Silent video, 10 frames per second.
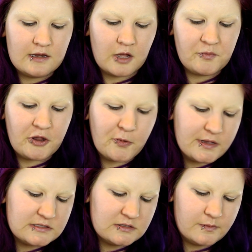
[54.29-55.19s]
Now I'm
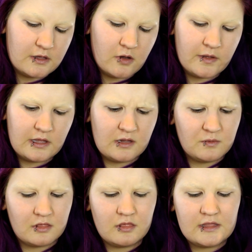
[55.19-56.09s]
going to be going in
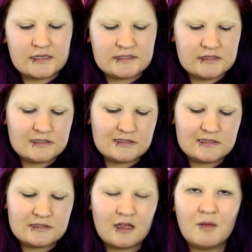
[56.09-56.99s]
with this. This
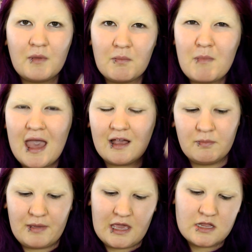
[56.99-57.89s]
is um, a
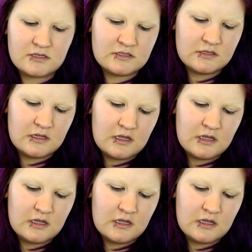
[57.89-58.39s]
MAC paint.